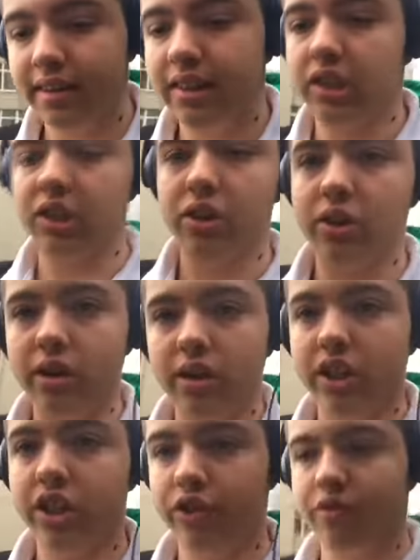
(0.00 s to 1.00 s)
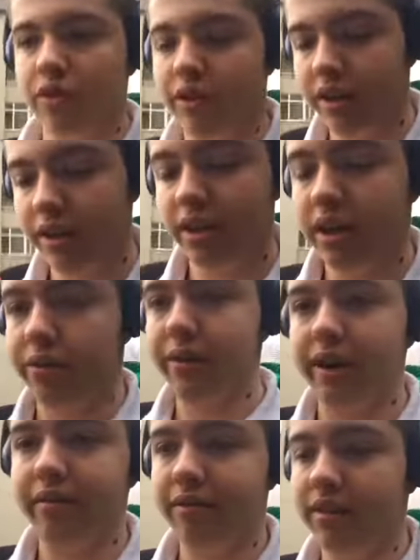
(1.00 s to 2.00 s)
So I just fully got
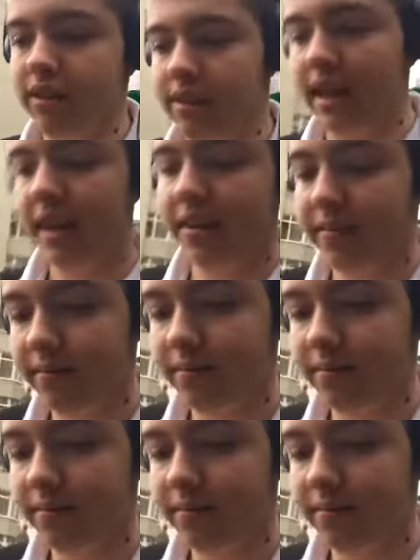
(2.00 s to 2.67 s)
ready for the day.